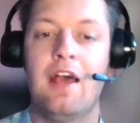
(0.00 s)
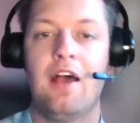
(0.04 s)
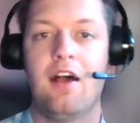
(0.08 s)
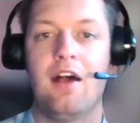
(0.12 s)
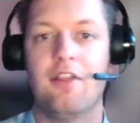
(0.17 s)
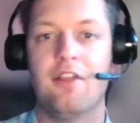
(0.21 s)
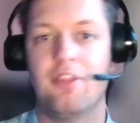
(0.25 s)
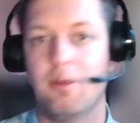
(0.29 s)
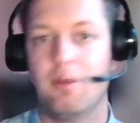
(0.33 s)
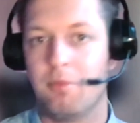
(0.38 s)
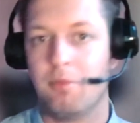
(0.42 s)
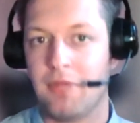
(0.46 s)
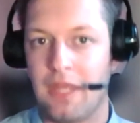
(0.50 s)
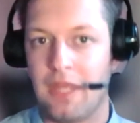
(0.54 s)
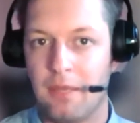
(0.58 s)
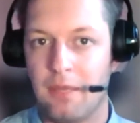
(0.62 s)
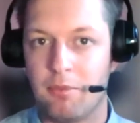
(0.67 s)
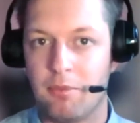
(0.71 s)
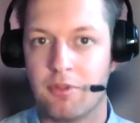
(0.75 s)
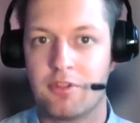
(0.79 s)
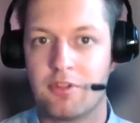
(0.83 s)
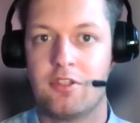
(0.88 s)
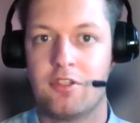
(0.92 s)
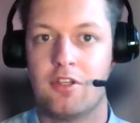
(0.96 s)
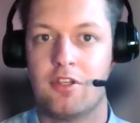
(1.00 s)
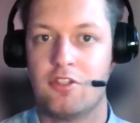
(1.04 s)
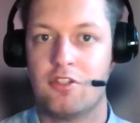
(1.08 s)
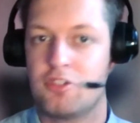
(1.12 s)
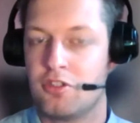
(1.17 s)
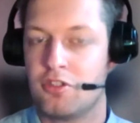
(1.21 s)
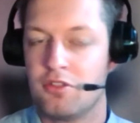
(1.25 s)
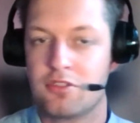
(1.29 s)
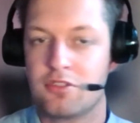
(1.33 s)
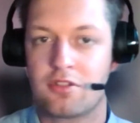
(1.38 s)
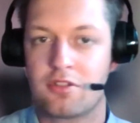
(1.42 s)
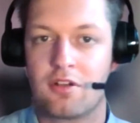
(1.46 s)
They'll be able to
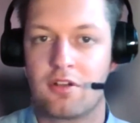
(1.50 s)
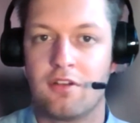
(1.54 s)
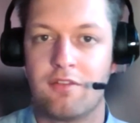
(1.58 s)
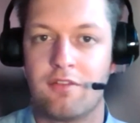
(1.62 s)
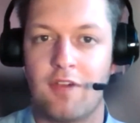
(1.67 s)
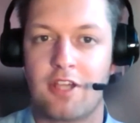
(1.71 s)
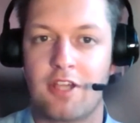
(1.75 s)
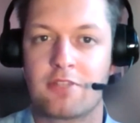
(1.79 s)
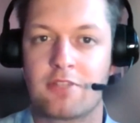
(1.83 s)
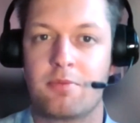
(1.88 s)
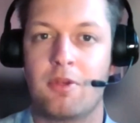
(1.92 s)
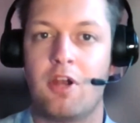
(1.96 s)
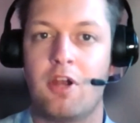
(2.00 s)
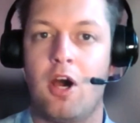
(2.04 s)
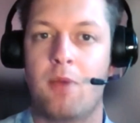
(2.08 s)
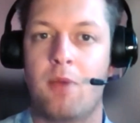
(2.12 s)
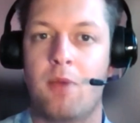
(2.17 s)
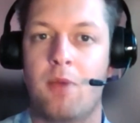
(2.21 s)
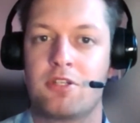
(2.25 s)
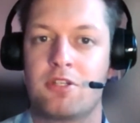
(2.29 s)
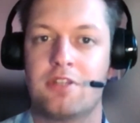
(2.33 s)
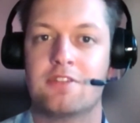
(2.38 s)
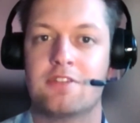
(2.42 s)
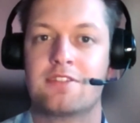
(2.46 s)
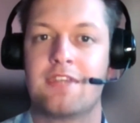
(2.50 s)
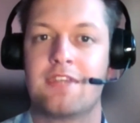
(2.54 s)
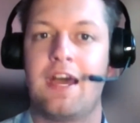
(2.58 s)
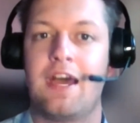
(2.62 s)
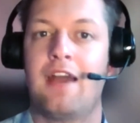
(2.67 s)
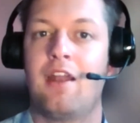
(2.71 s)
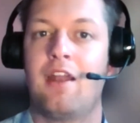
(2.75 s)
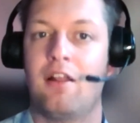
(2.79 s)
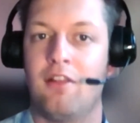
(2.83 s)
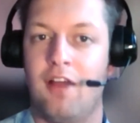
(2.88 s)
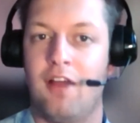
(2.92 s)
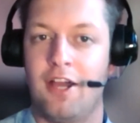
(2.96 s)
choose their investment options that
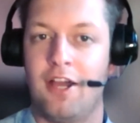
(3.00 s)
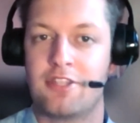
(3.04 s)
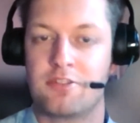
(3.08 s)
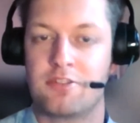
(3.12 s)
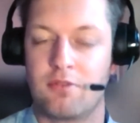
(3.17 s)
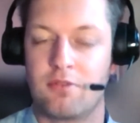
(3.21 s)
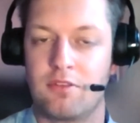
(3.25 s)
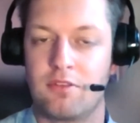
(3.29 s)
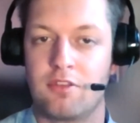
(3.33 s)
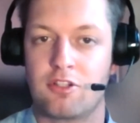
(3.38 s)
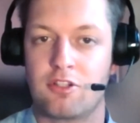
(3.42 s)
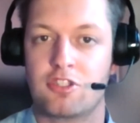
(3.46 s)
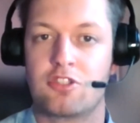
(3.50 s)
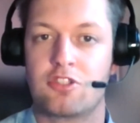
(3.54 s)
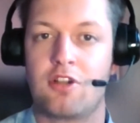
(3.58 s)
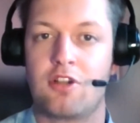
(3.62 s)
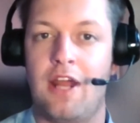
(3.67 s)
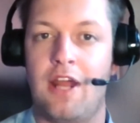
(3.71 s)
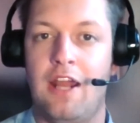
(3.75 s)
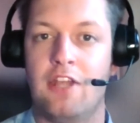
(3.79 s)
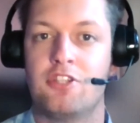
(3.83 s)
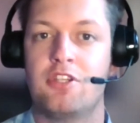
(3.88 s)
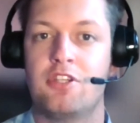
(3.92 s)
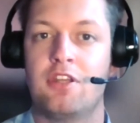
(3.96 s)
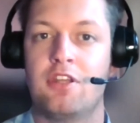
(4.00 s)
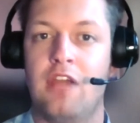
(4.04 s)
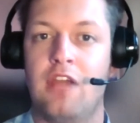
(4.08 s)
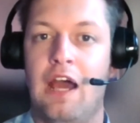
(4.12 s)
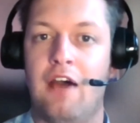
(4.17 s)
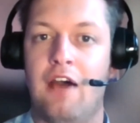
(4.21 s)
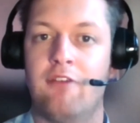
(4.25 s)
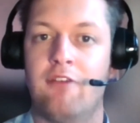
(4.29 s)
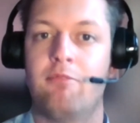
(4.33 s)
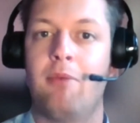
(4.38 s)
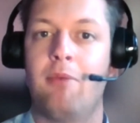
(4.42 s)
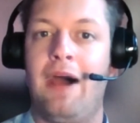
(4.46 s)
aligns with their strategy
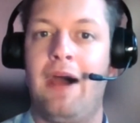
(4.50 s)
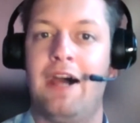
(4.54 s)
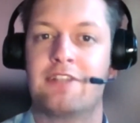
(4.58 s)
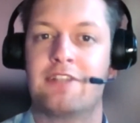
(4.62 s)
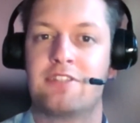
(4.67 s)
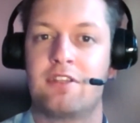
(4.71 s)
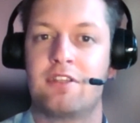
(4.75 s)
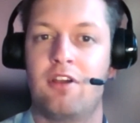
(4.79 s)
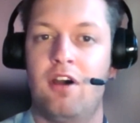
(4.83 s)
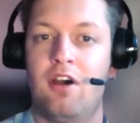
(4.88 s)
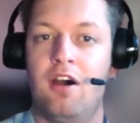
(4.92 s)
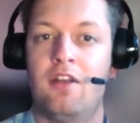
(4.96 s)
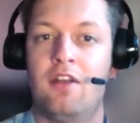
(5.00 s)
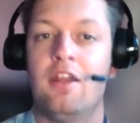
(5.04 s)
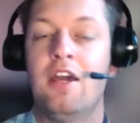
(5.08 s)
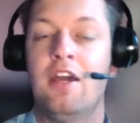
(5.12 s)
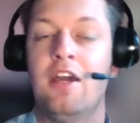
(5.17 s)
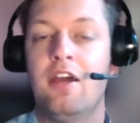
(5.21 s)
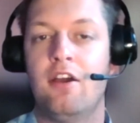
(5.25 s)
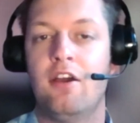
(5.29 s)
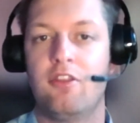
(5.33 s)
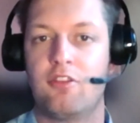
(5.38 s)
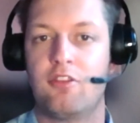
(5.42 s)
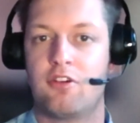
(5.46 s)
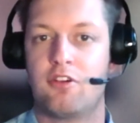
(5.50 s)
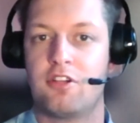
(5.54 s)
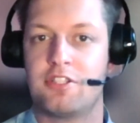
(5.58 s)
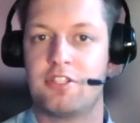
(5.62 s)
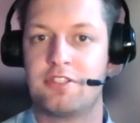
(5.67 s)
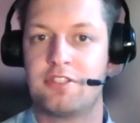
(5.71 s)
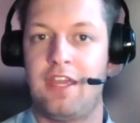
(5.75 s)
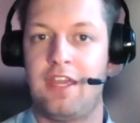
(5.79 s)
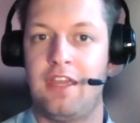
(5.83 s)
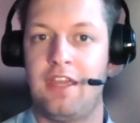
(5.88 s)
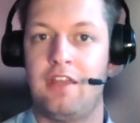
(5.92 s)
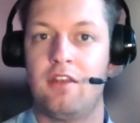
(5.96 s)
of passing on their
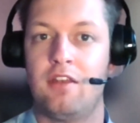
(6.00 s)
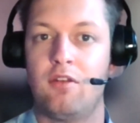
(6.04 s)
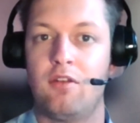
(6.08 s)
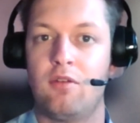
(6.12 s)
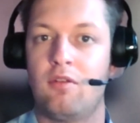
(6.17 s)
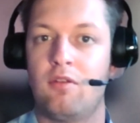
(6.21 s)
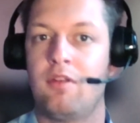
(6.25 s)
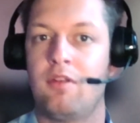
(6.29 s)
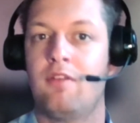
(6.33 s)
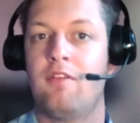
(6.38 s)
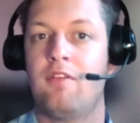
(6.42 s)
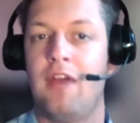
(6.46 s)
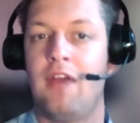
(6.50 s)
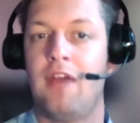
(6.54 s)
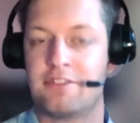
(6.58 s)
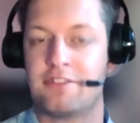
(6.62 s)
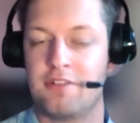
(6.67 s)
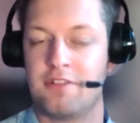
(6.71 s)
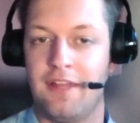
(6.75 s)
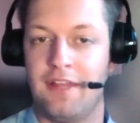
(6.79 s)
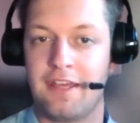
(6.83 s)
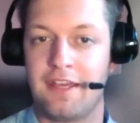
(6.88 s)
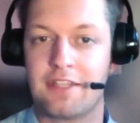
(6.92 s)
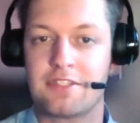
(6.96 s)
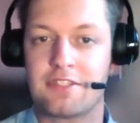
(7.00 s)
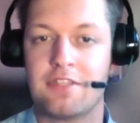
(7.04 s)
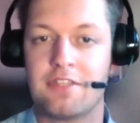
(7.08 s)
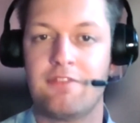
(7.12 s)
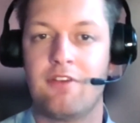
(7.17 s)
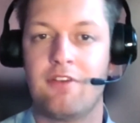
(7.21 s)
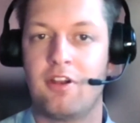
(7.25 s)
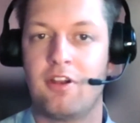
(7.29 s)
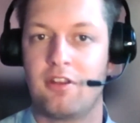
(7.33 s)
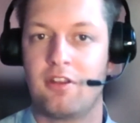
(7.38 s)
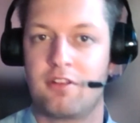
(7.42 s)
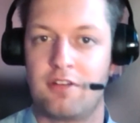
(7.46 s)
estate as a legacy
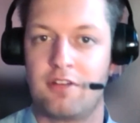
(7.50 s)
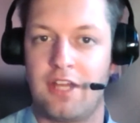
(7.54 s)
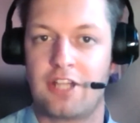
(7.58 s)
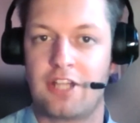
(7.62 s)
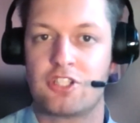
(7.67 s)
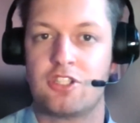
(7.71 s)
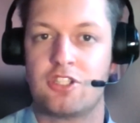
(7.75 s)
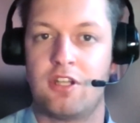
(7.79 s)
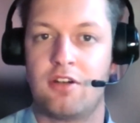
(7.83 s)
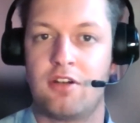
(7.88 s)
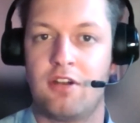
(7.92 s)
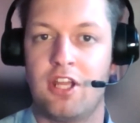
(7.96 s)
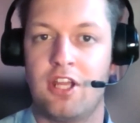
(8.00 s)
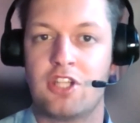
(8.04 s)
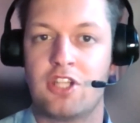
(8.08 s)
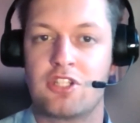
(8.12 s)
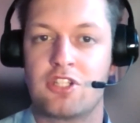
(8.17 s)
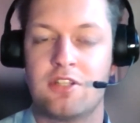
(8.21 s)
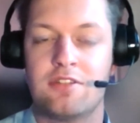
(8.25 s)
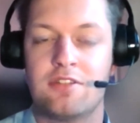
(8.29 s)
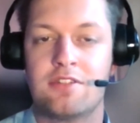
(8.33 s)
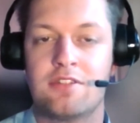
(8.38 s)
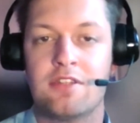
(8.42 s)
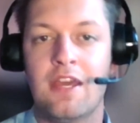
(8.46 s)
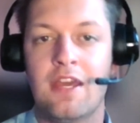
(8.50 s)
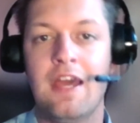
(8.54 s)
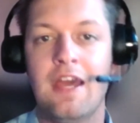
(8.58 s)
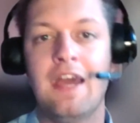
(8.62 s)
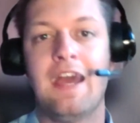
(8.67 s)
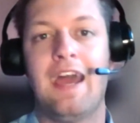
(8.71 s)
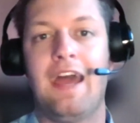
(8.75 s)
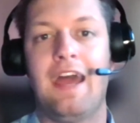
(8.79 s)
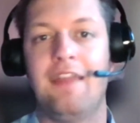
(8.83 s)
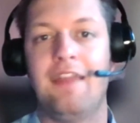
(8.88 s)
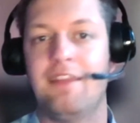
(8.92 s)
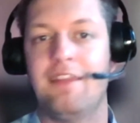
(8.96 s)
fund to their next generation.
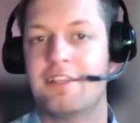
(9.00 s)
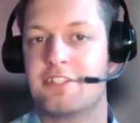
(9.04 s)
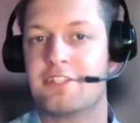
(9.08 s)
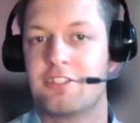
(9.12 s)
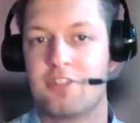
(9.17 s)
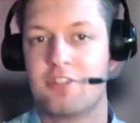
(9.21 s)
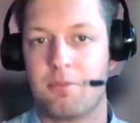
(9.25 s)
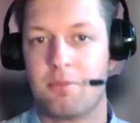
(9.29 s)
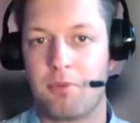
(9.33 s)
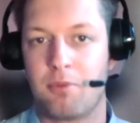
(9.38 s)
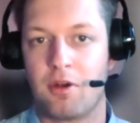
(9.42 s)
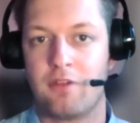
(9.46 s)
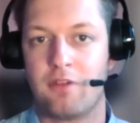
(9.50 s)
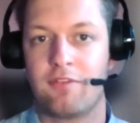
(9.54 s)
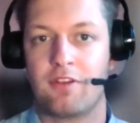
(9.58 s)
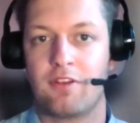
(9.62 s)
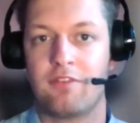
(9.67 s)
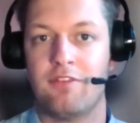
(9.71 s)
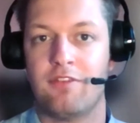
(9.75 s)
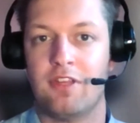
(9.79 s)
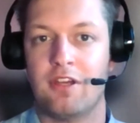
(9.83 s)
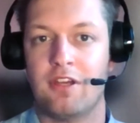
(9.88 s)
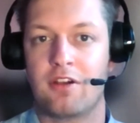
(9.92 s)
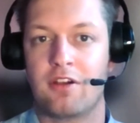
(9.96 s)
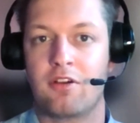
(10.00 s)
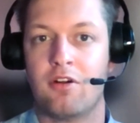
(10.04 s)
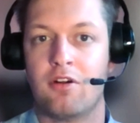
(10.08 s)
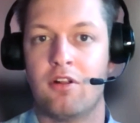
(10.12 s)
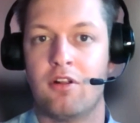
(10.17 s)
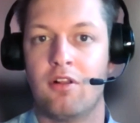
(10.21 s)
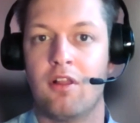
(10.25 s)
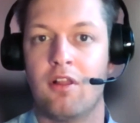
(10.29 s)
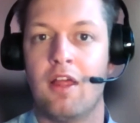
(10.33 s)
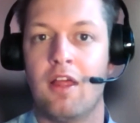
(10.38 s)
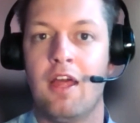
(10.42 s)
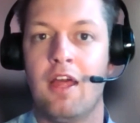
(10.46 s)
And this is the perfect
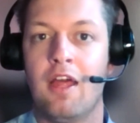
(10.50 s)
vehicle